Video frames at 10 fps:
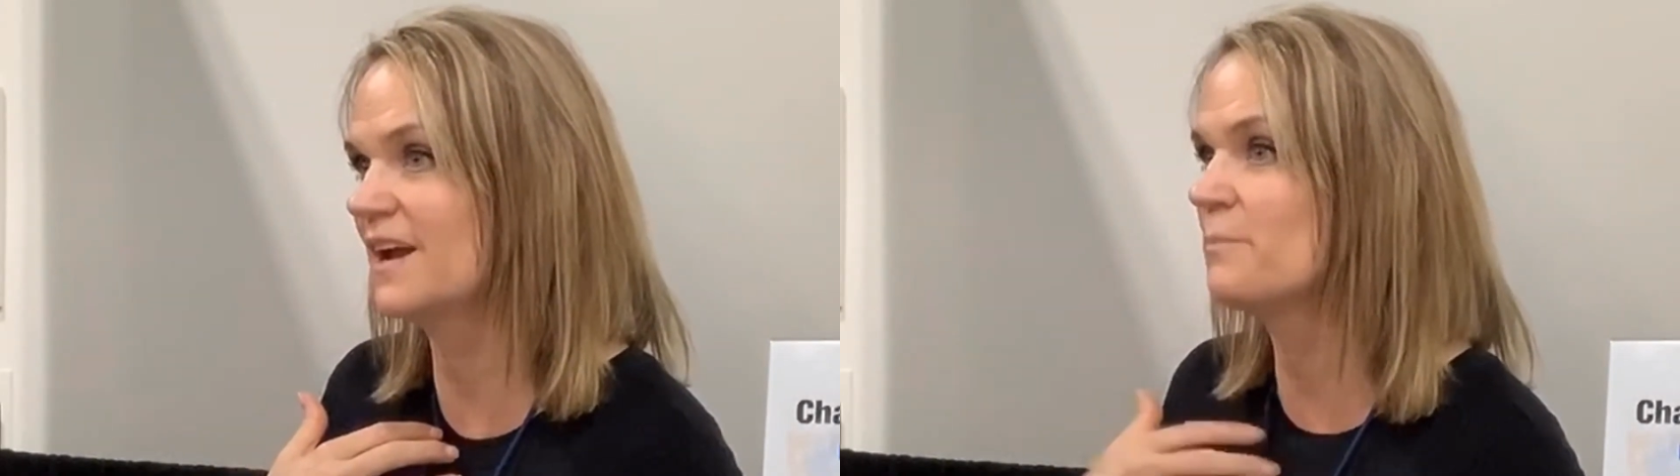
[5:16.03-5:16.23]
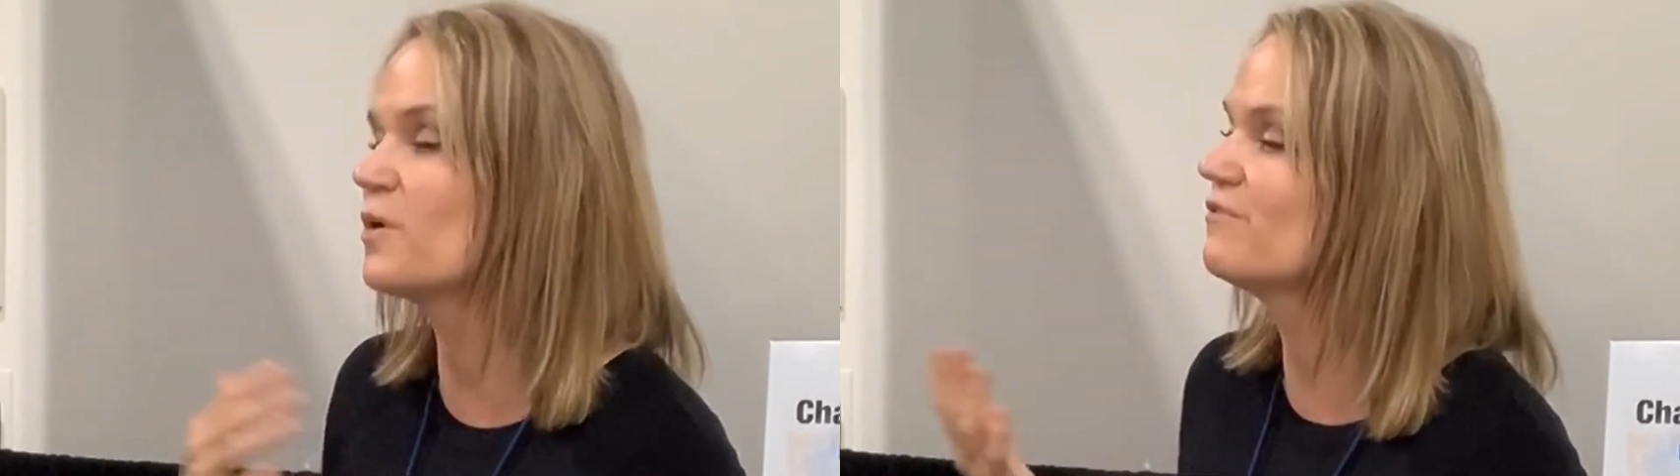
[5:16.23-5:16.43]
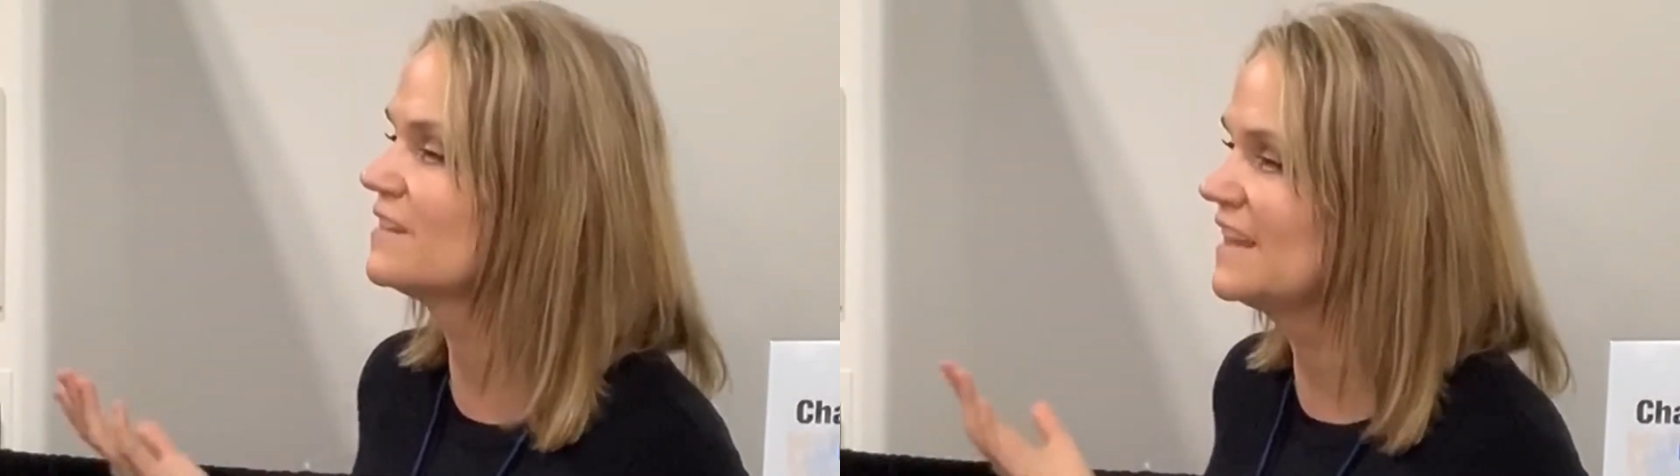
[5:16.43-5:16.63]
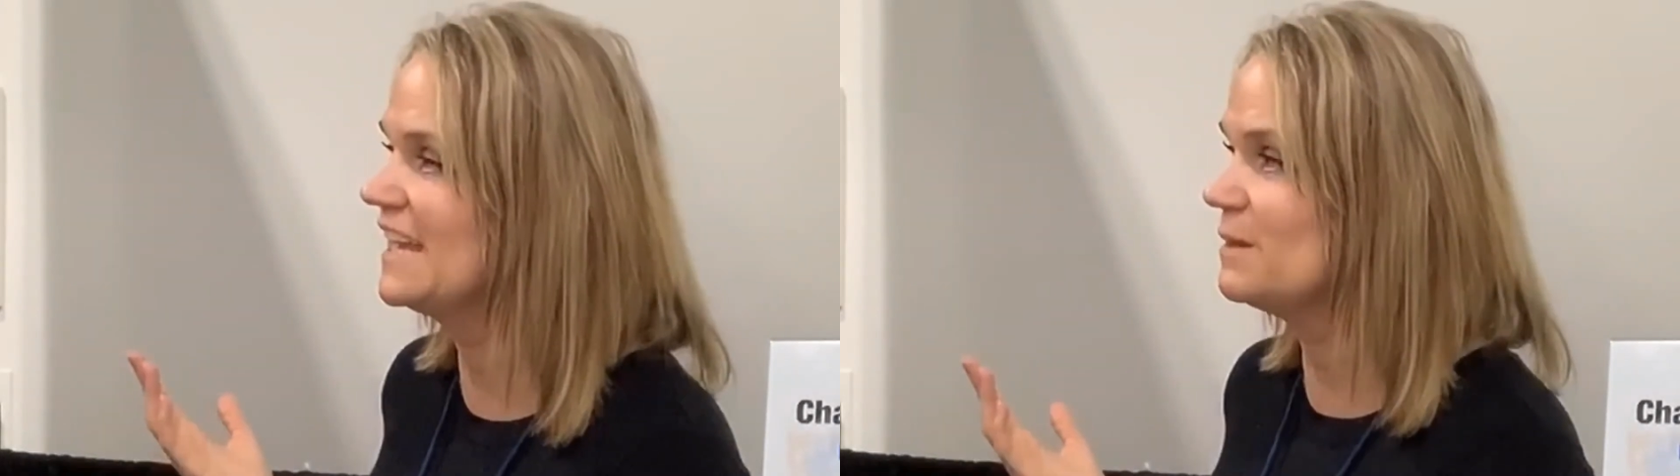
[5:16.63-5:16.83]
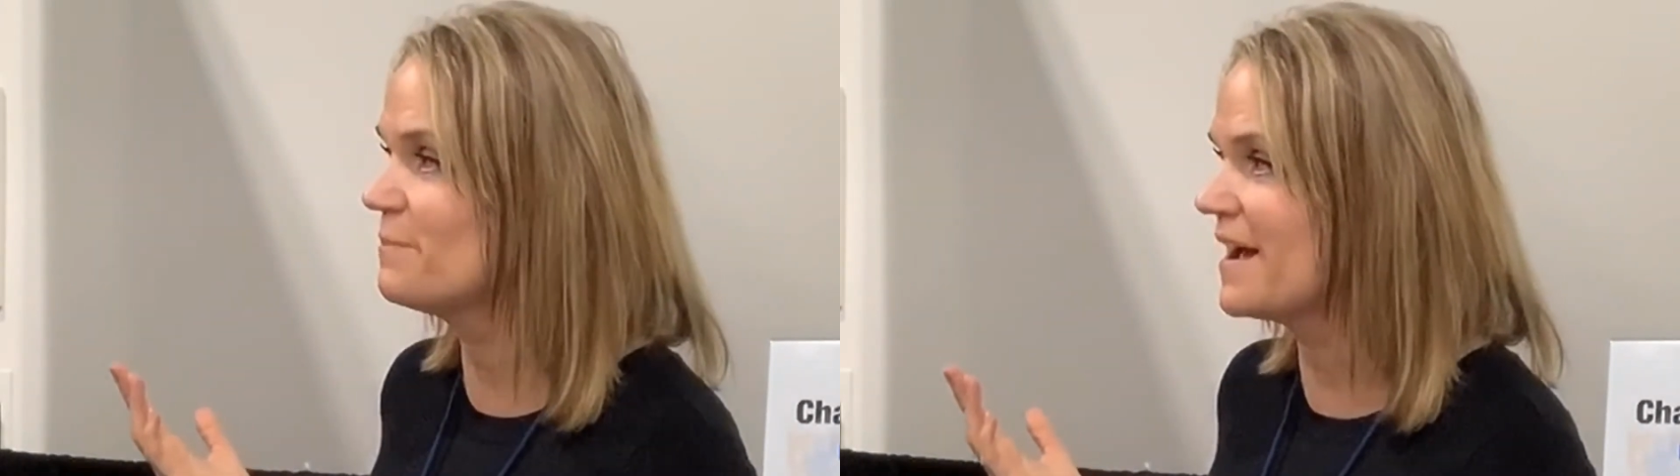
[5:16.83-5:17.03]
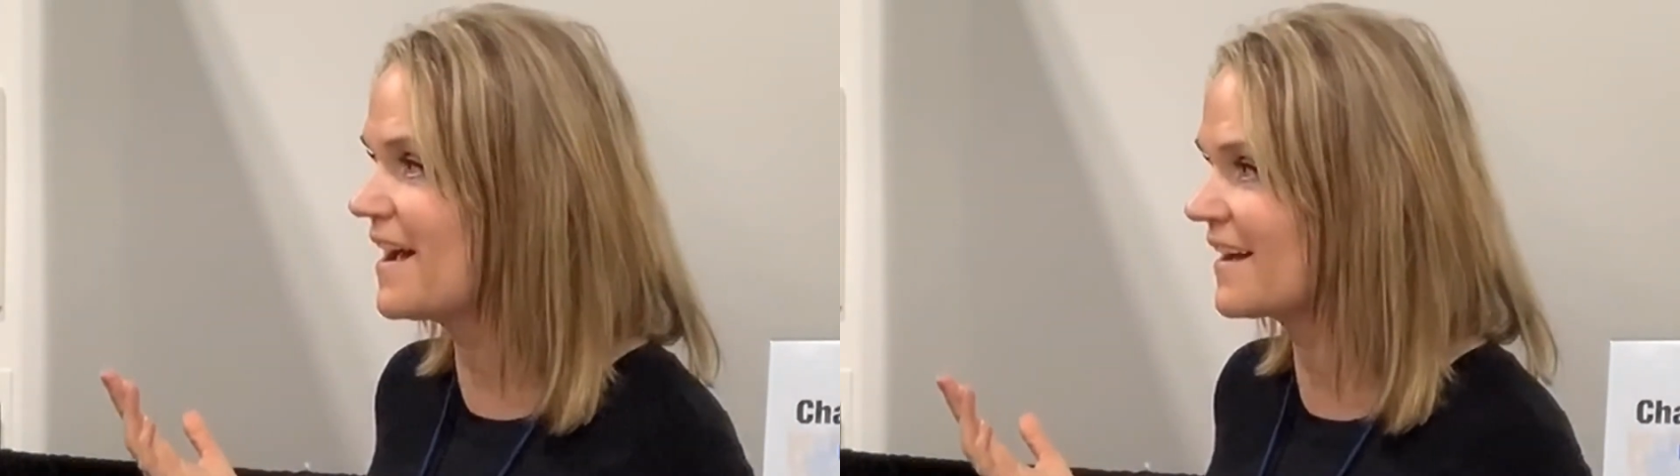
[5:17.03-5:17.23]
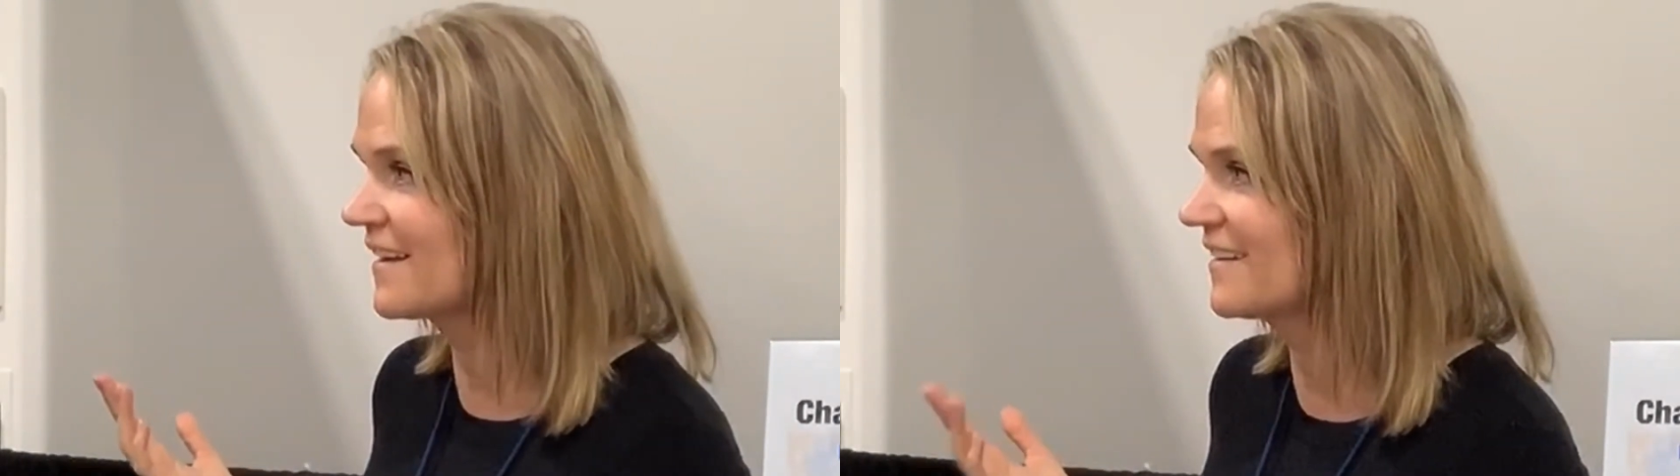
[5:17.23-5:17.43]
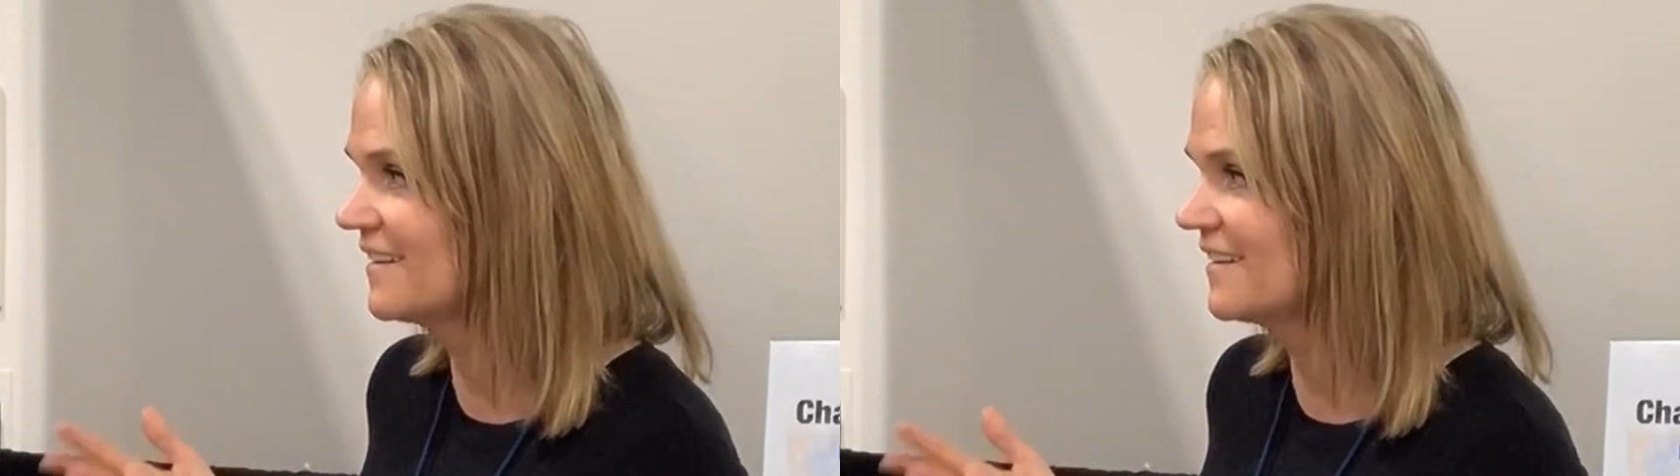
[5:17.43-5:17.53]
I'm more of a laid back